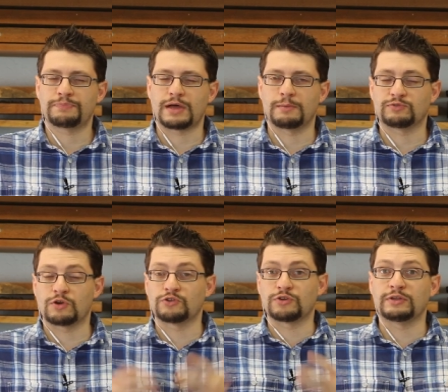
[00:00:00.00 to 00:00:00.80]
um, as
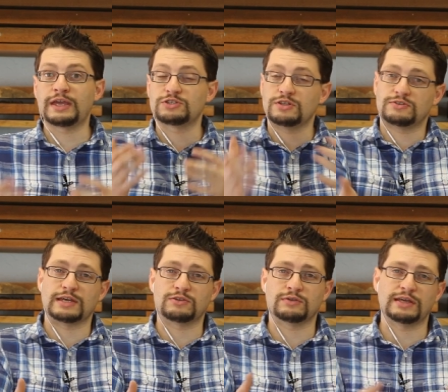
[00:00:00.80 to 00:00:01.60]
far as donations,
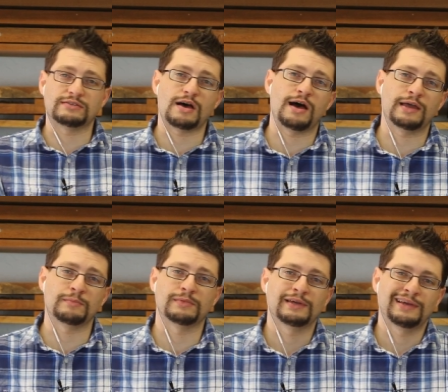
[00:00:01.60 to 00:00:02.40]
I donate
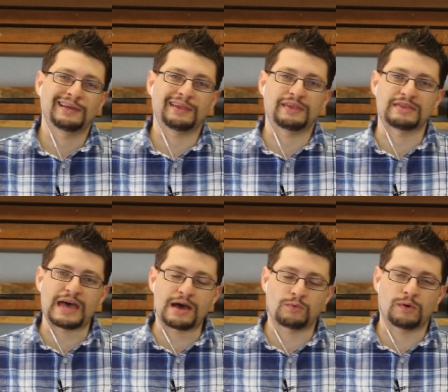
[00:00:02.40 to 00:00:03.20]
time
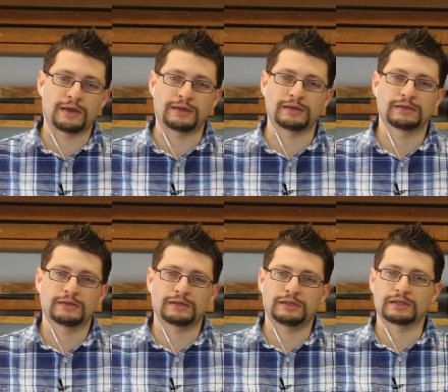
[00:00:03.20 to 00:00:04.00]
that way
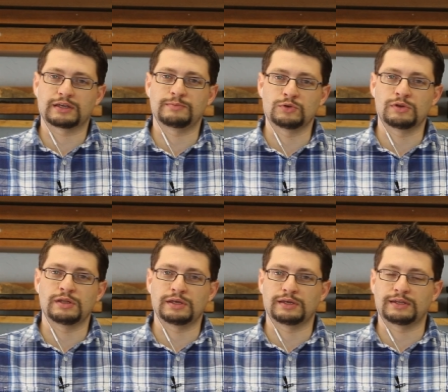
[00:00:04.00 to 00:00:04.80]
in the
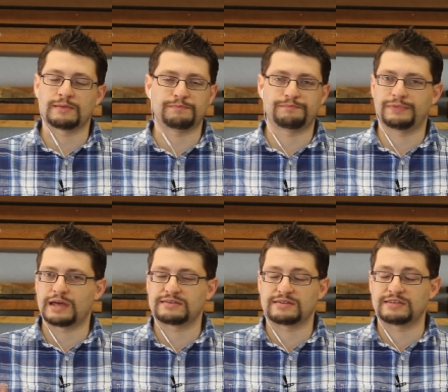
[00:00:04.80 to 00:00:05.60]
community, and I,
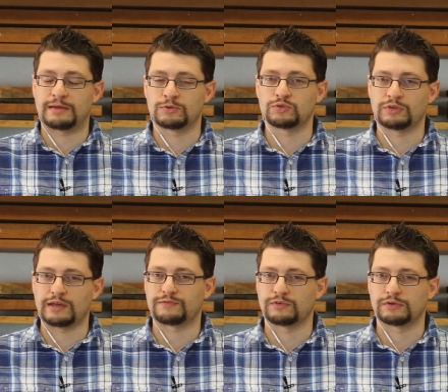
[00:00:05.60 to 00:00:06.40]
as I said, I've been doing
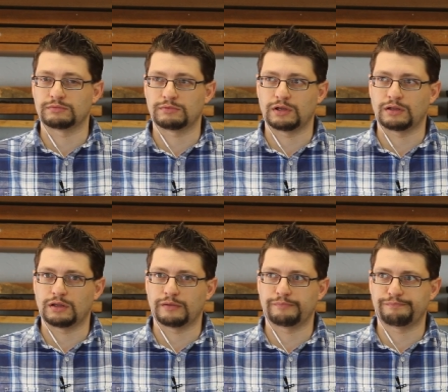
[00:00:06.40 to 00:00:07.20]
that for a,
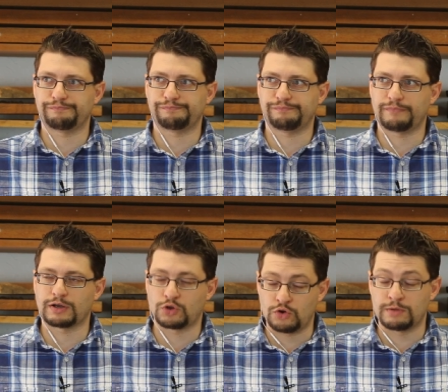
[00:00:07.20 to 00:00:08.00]
a, a
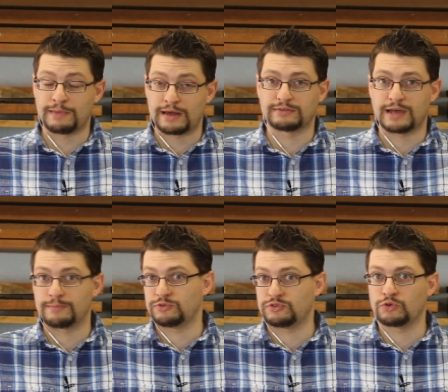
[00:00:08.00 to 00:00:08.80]
good amount of
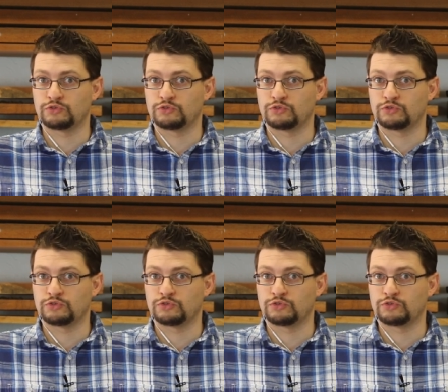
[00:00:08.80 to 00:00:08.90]
time since